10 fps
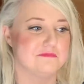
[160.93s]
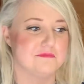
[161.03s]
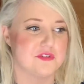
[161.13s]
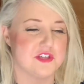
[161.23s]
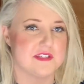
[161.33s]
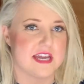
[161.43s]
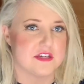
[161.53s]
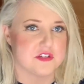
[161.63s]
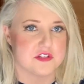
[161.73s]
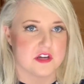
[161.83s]
she's saying
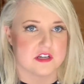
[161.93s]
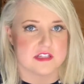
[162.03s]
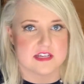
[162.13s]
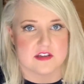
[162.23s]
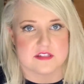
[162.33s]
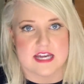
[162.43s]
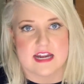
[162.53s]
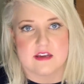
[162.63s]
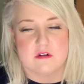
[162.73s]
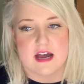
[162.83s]
she's not going to tell
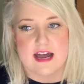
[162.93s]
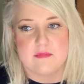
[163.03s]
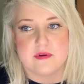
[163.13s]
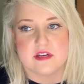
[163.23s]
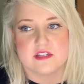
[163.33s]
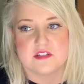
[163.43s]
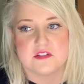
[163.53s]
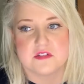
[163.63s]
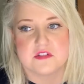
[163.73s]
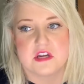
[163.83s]
Dani what
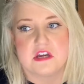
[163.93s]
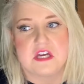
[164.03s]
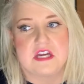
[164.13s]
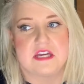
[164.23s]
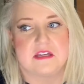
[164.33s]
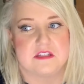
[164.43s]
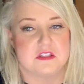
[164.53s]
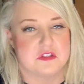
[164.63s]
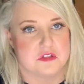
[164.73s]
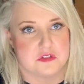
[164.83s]
happened.
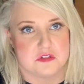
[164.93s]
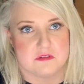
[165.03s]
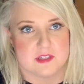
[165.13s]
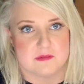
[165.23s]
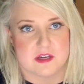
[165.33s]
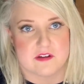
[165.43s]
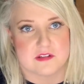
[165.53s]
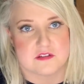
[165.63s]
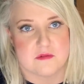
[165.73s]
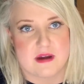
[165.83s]
Should she really be going
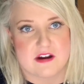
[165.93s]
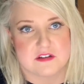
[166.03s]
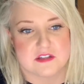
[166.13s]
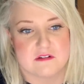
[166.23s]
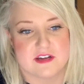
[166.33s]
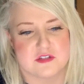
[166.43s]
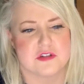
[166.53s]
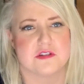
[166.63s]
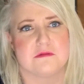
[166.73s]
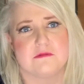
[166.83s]
into a marriage that way?
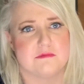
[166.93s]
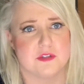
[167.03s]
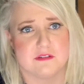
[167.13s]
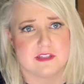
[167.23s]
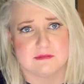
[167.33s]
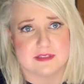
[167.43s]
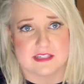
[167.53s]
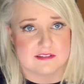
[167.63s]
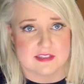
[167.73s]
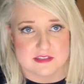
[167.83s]
Should she really be
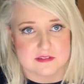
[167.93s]
kissing